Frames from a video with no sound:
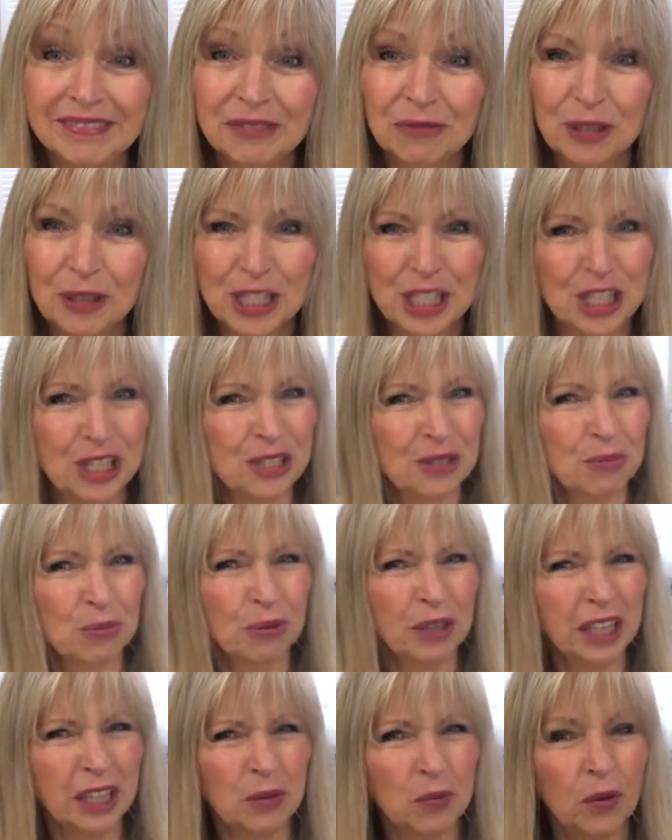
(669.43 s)
which is
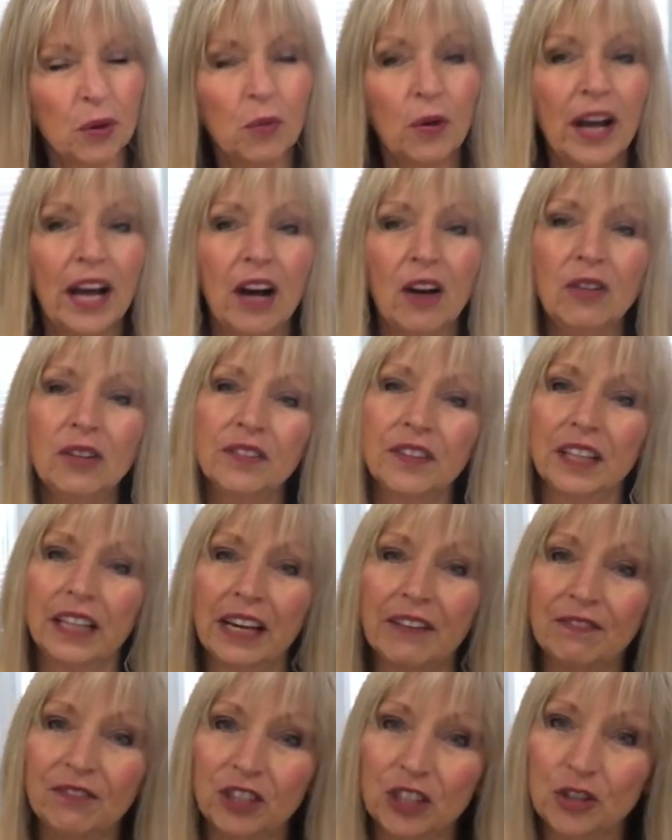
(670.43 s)
really, well, the
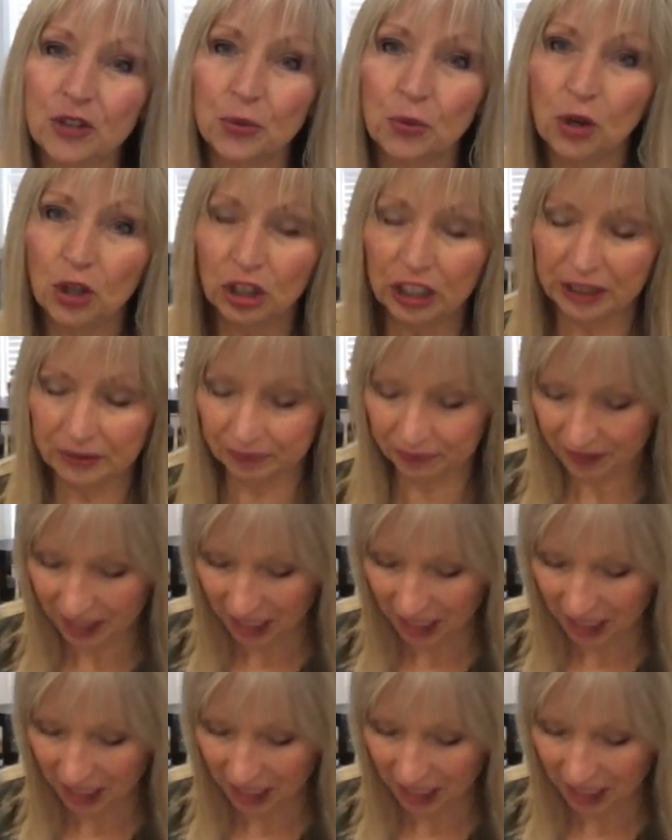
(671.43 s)
left foot is swollen.